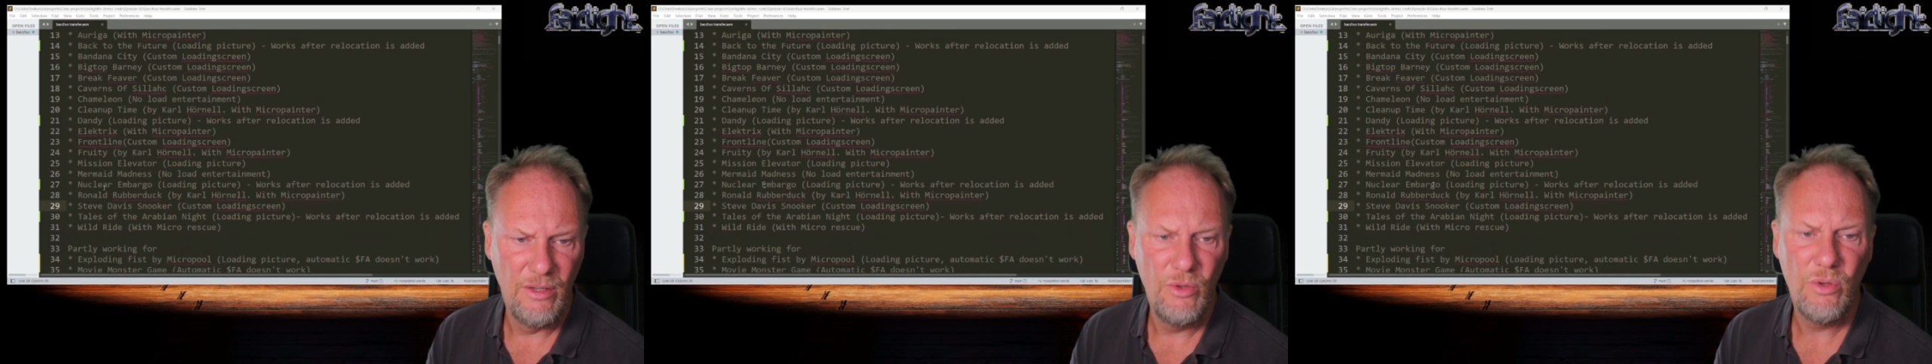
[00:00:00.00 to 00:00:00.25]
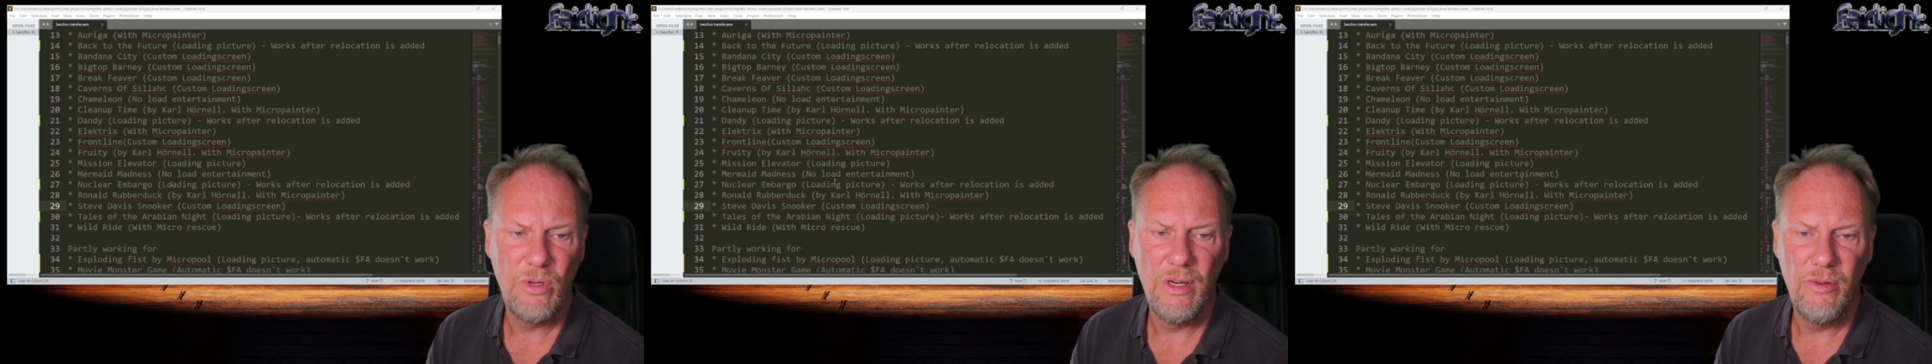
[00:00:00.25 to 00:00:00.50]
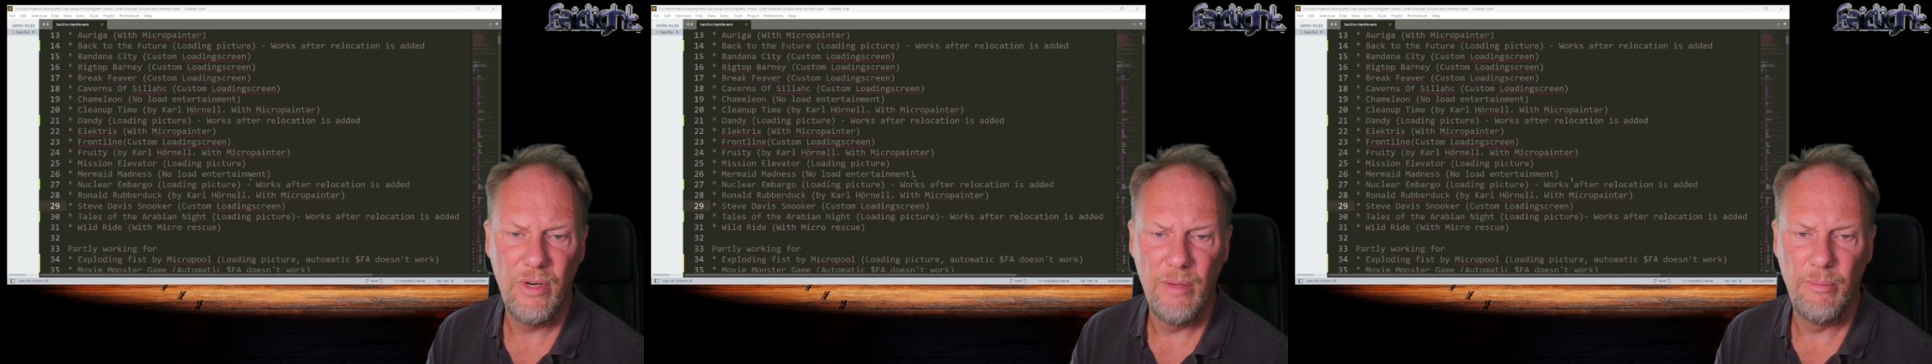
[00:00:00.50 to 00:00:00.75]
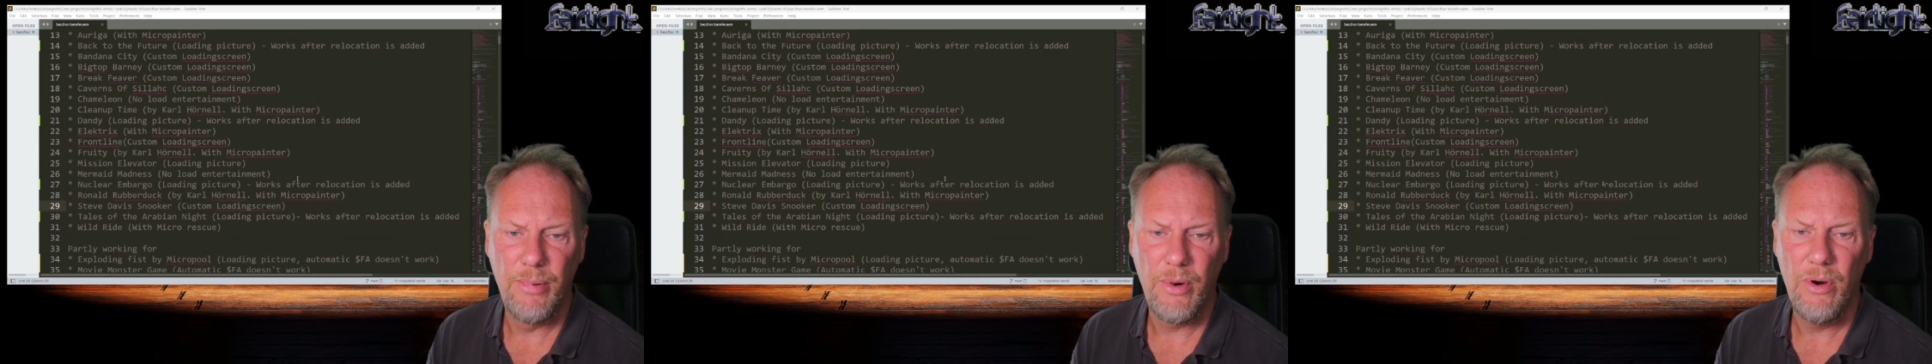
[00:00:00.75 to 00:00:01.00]
Nuclear
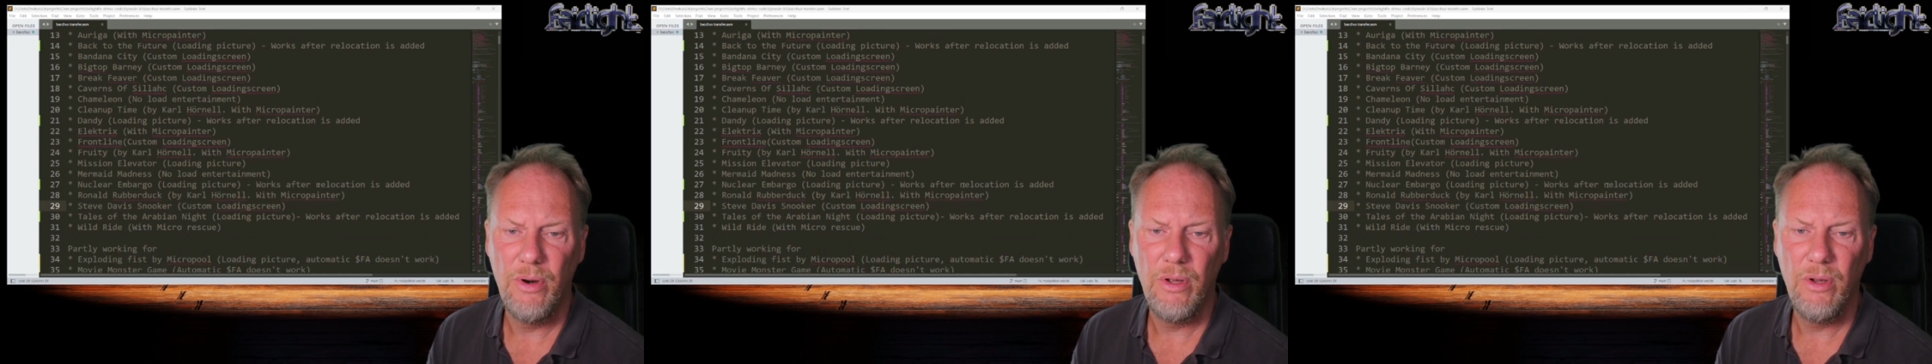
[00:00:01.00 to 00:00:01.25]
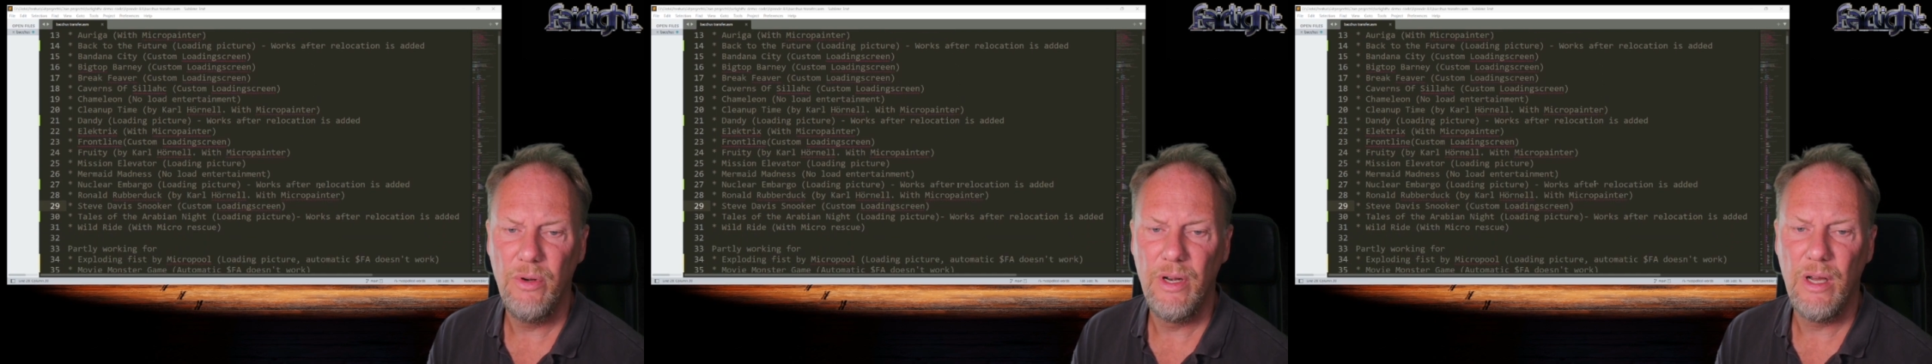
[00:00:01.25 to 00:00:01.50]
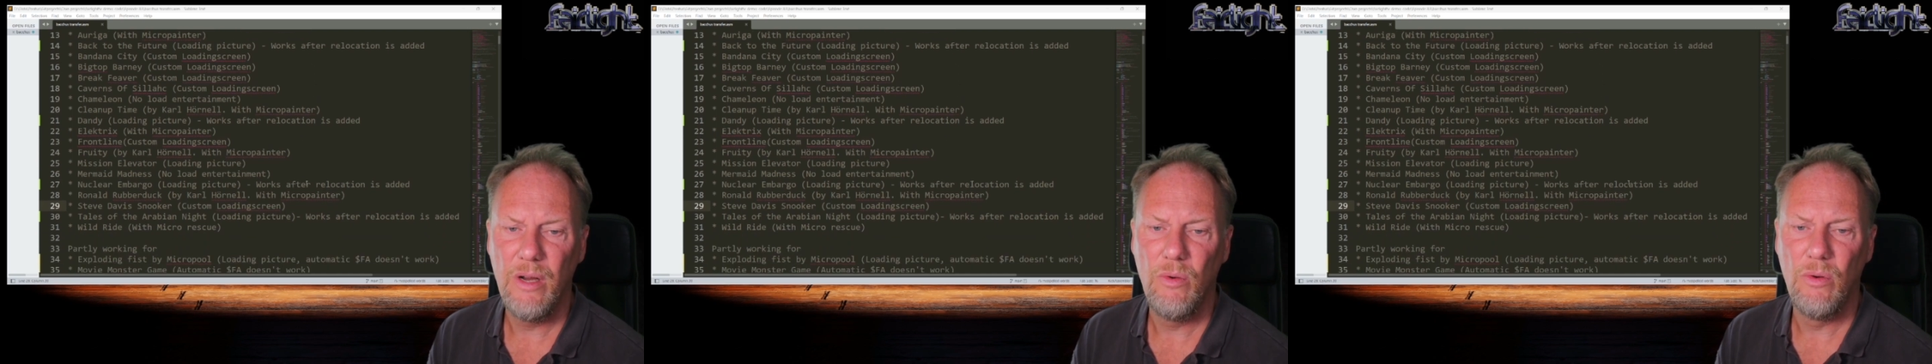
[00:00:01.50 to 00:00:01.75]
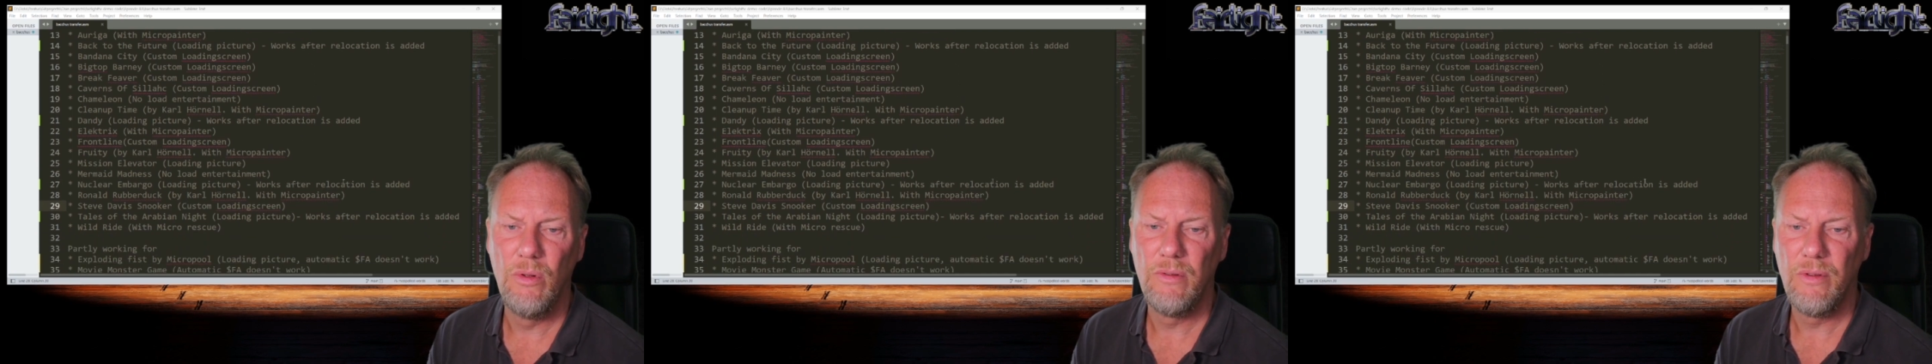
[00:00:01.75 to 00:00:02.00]
Embargo now
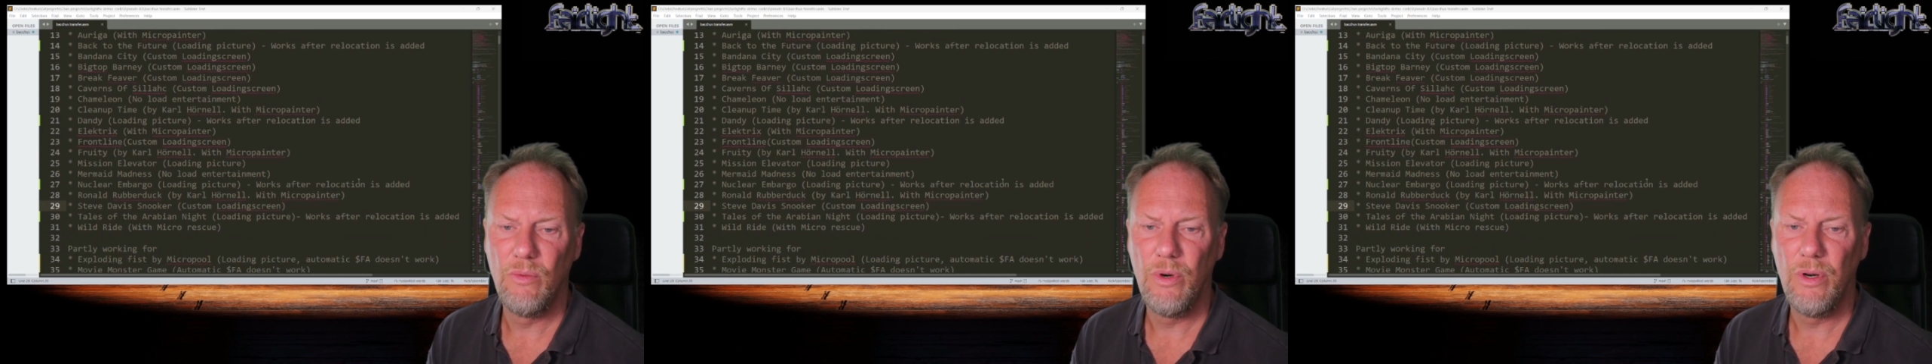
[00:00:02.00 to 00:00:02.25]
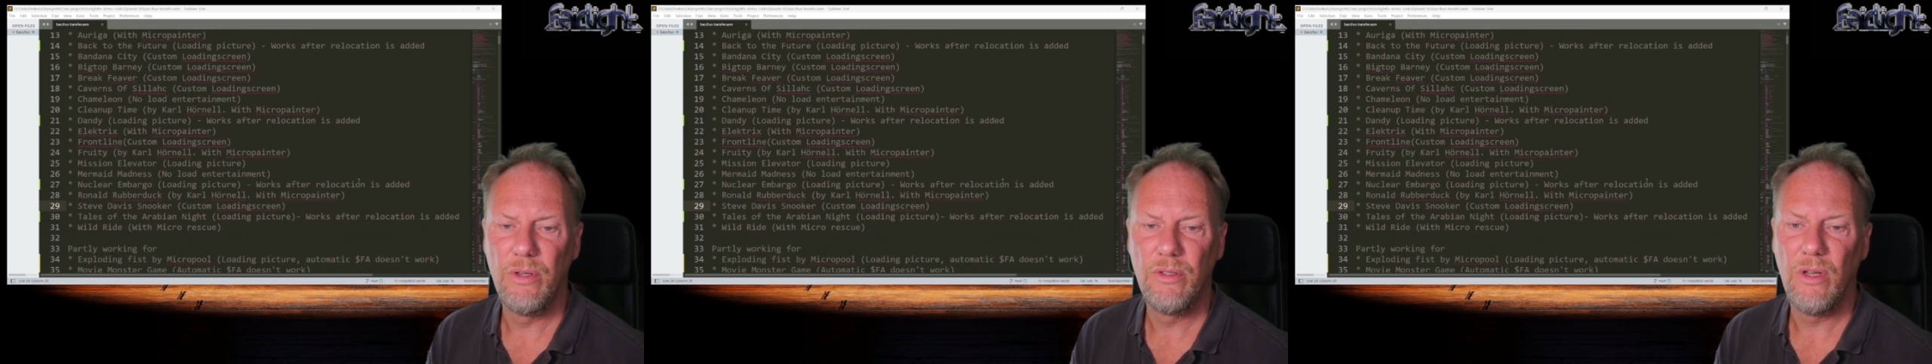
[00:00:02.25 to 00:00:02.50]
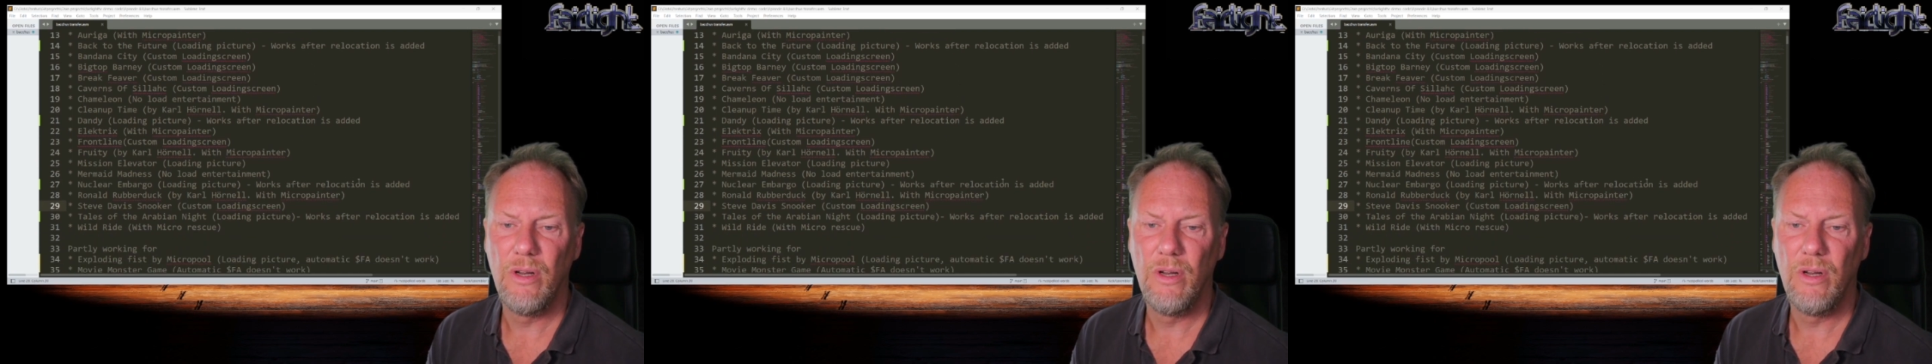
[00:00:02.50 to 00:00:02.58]
also works